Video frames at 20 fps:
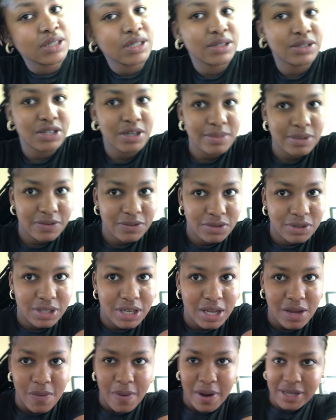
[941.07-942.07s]
in terms of
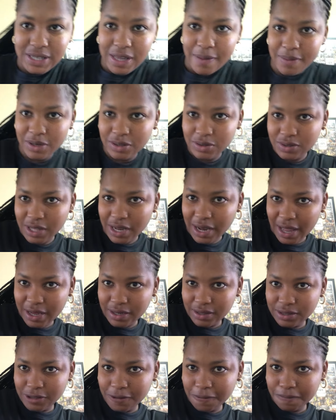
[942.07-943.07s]
today what is happening to the
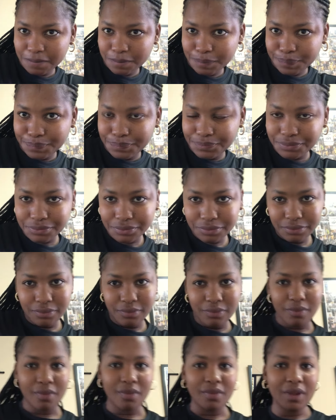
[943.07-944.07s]
light
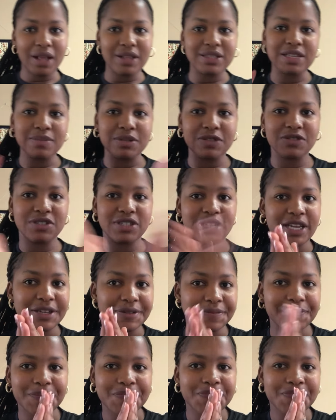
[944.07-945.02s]
in terms of today